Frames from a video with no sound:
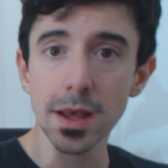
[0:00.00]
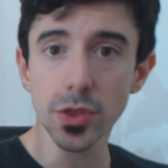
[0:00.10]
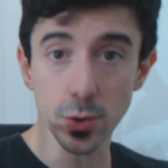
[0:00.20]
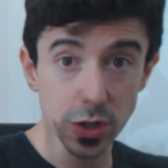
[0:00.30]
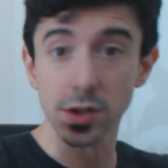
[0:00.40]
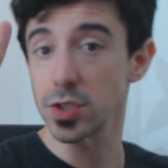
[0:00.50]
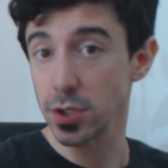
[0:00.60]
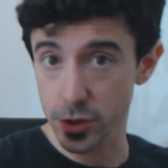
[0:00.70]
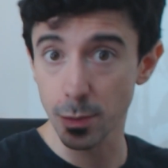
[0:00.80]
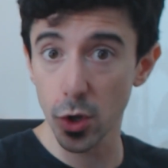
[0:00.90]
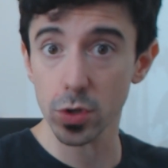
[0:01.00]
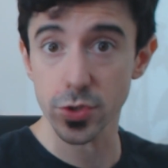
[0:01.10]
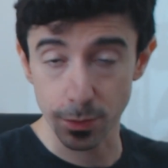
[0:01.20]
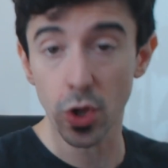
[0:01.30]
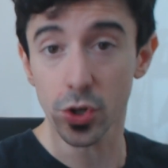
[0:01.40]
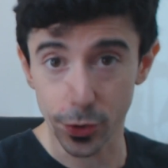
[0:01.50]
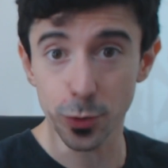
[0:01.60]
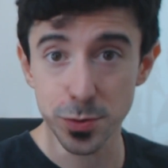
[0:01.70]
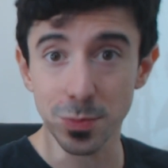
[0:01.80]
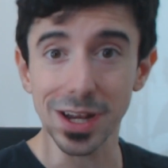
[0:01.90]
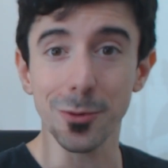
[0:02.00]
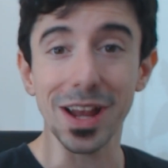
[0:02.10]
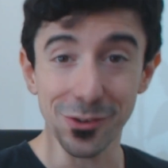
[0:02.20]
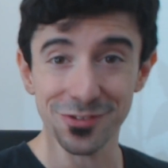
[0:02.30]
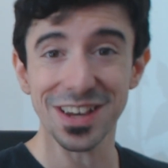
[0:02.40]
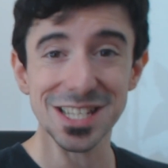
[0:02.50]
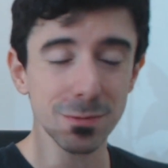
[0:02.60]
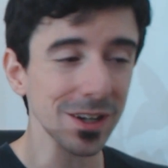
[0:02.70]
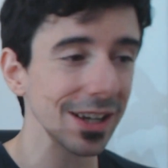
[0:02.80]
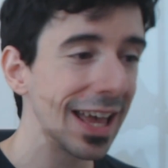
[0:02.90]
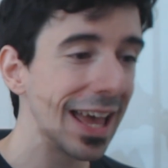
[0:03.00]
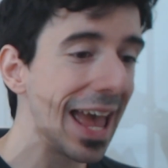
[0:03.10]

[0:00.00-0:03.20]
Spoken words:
Those are considered smaller groups, by the way, on Facebook.